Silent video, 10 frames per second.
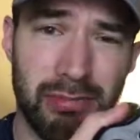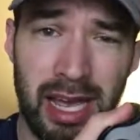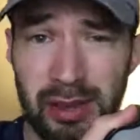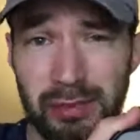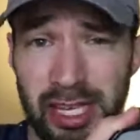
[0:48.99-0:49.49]

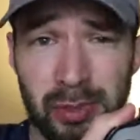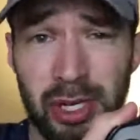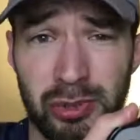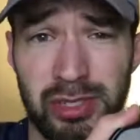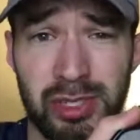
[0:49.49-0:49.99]
have
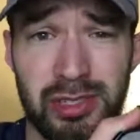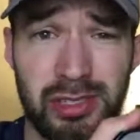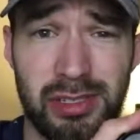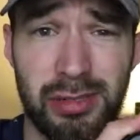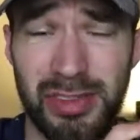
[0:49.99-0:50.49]
Xbox
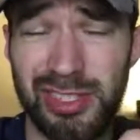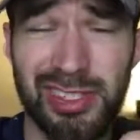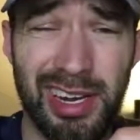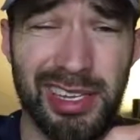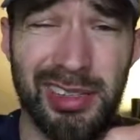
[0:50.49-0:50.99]
360 still that
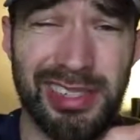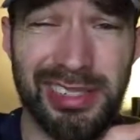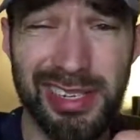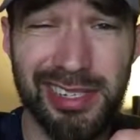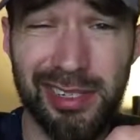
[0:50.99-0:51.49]
just kind of
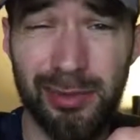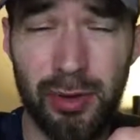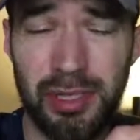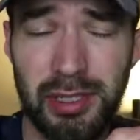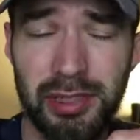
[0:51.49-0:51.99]
collect dust,
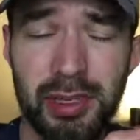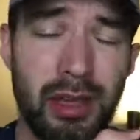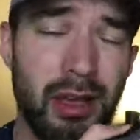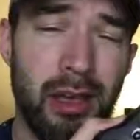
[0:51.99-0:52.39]
unfortunately.